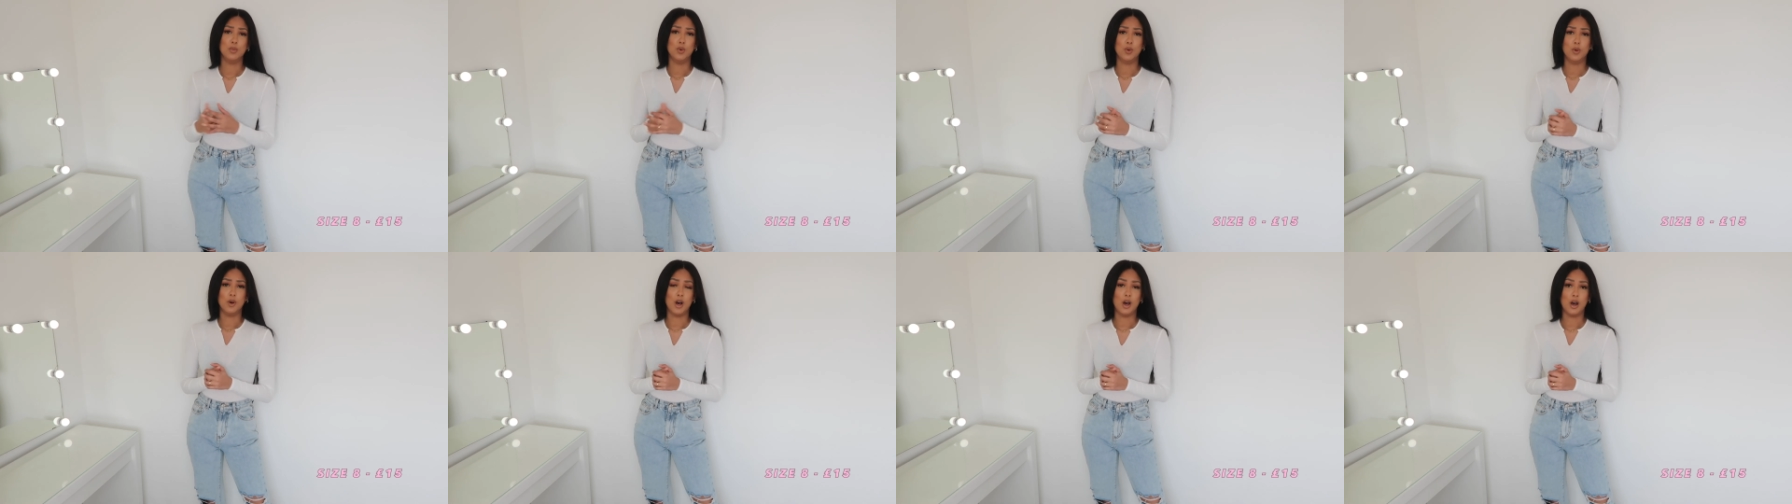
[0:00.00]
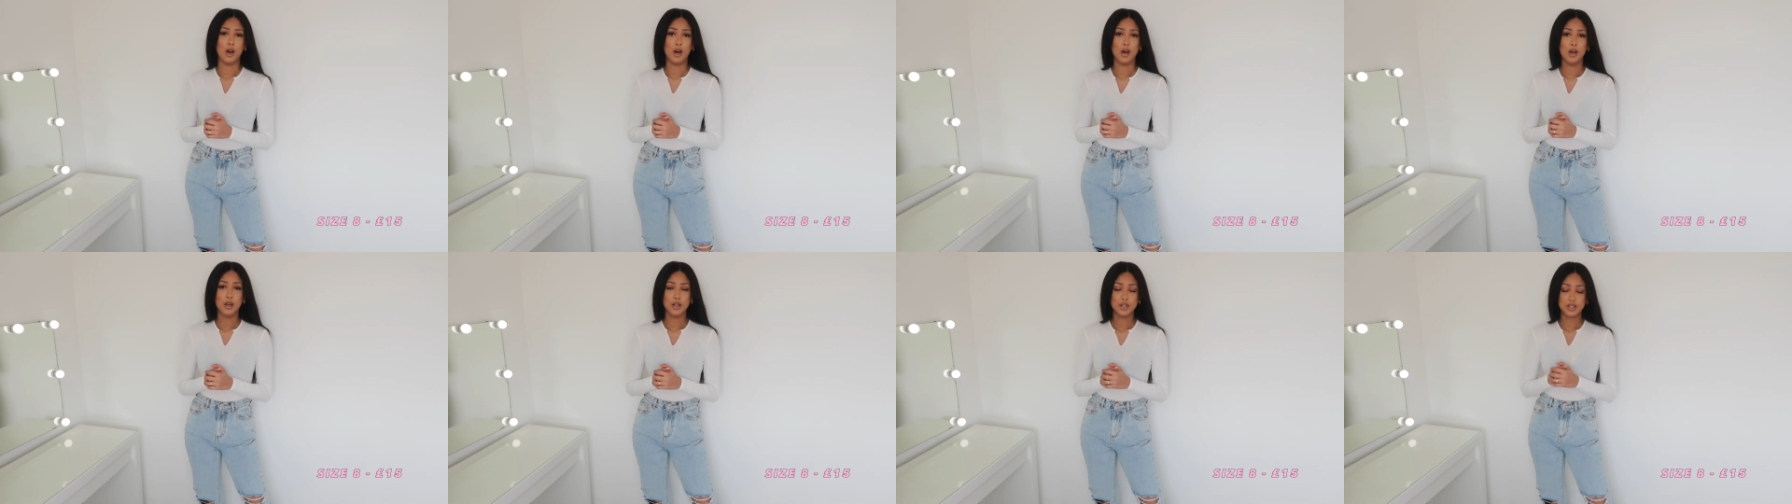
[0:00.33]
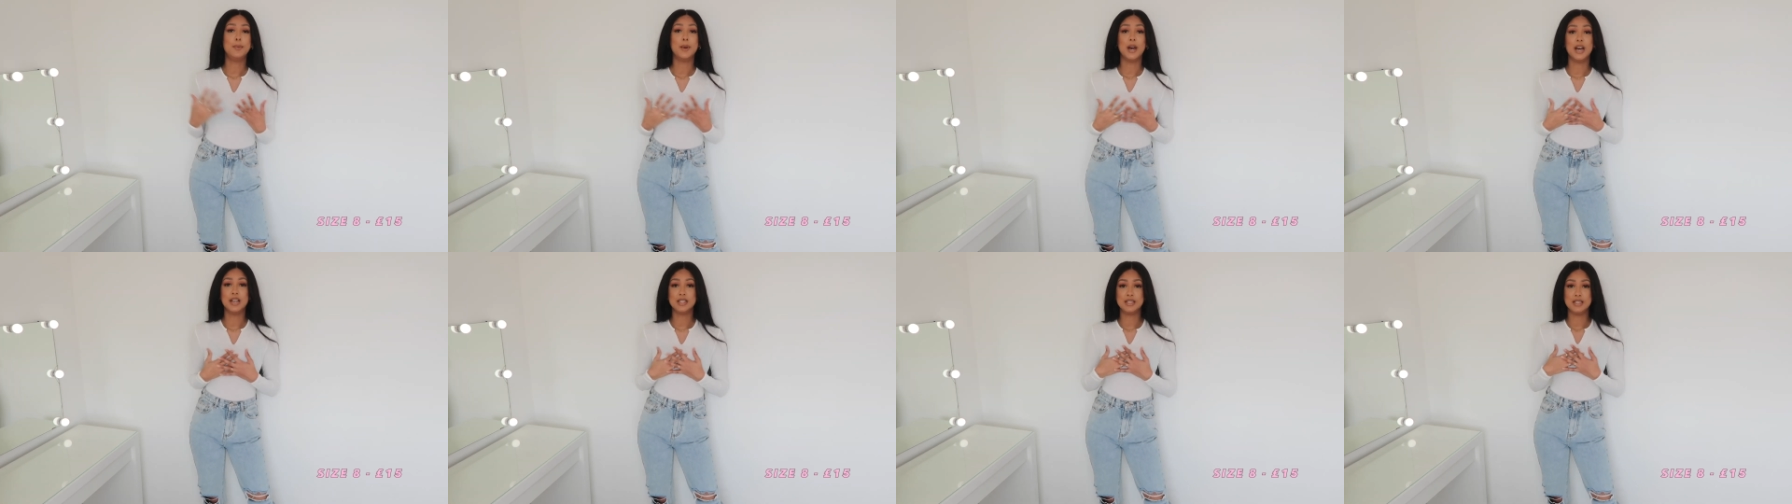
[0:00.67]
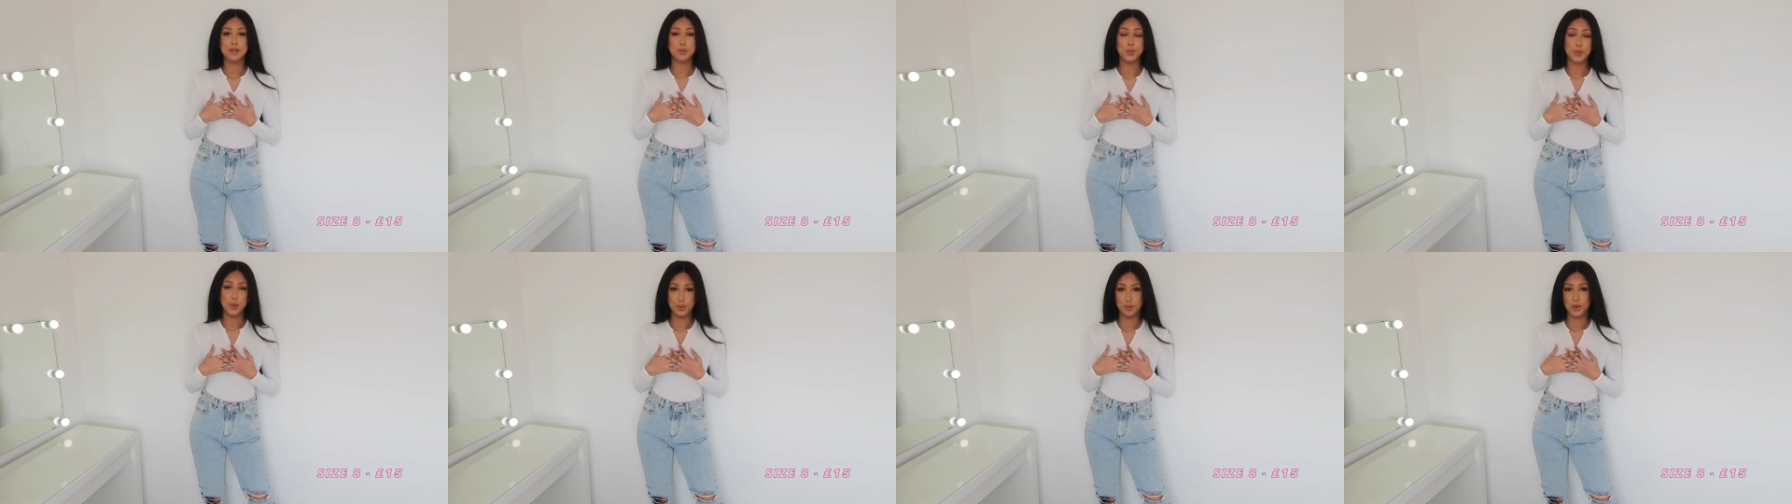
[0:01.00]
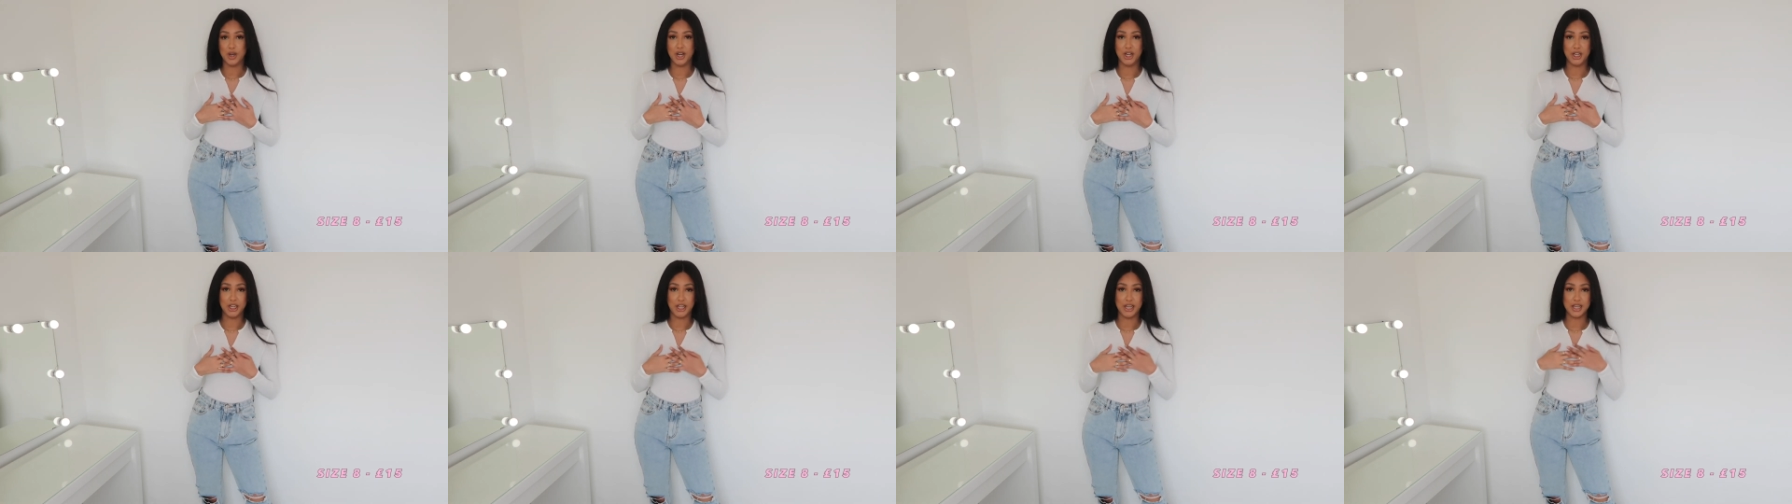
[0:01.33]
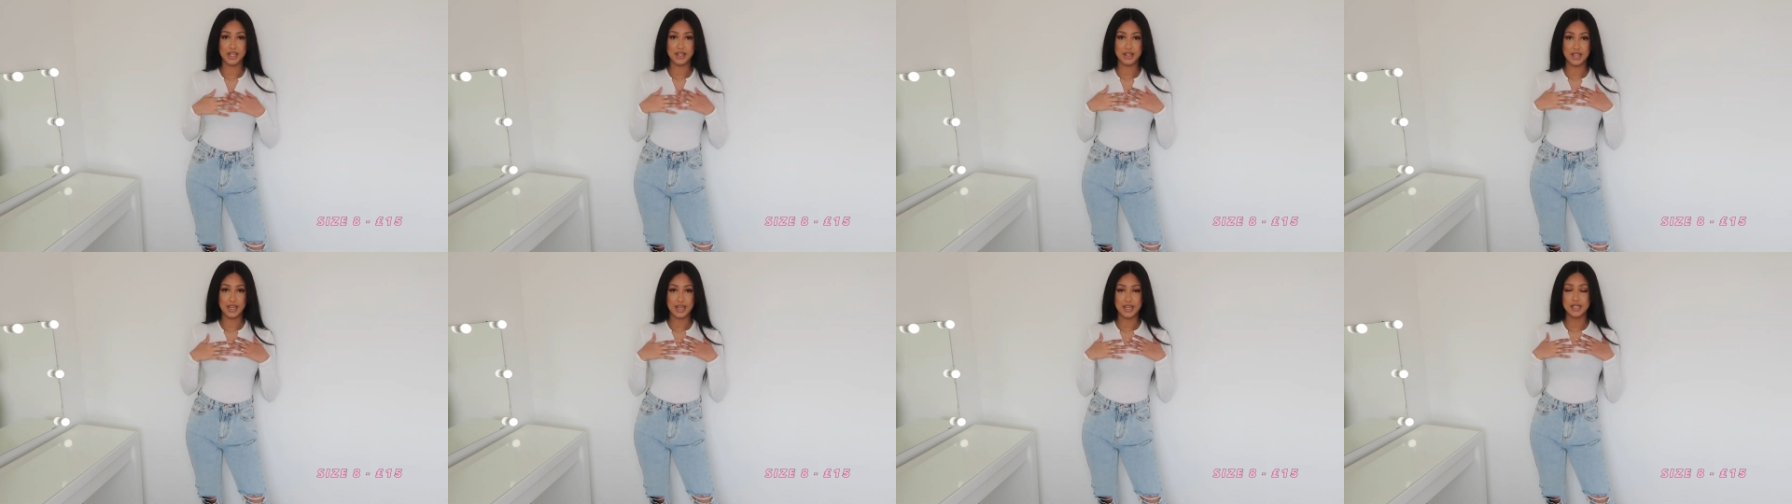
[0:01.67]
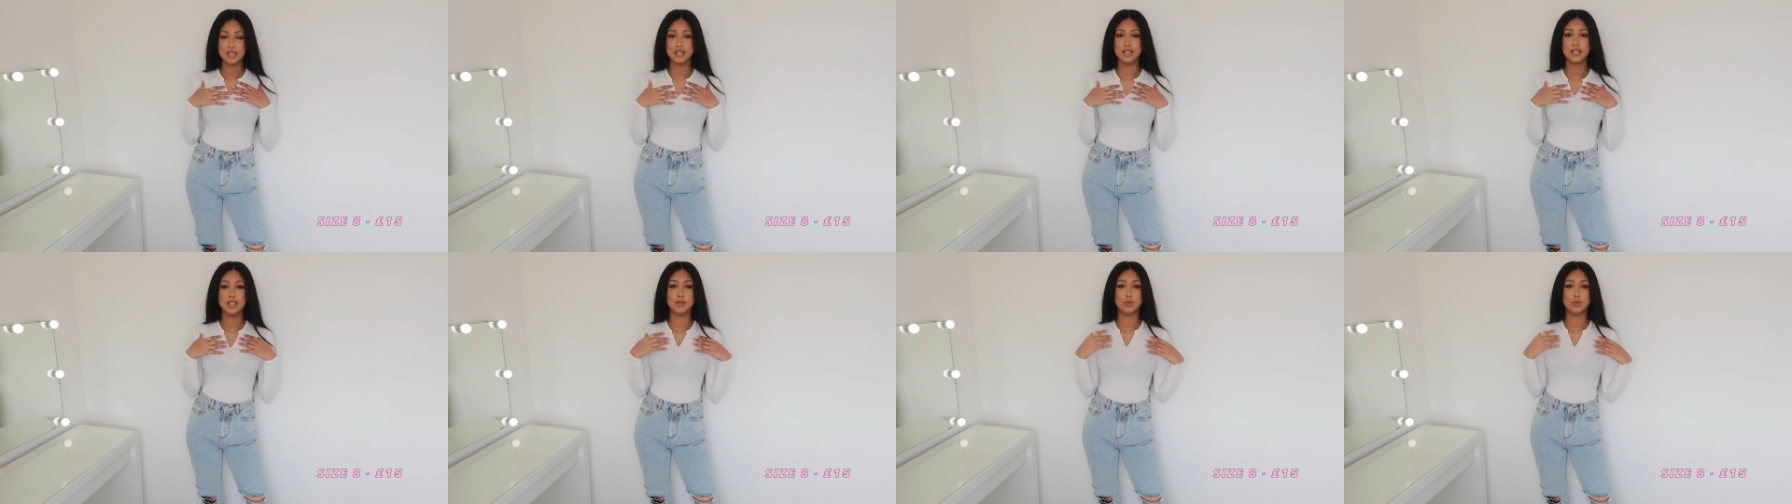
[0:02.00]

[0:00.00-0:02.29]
more harsh. I personally would wear it like this.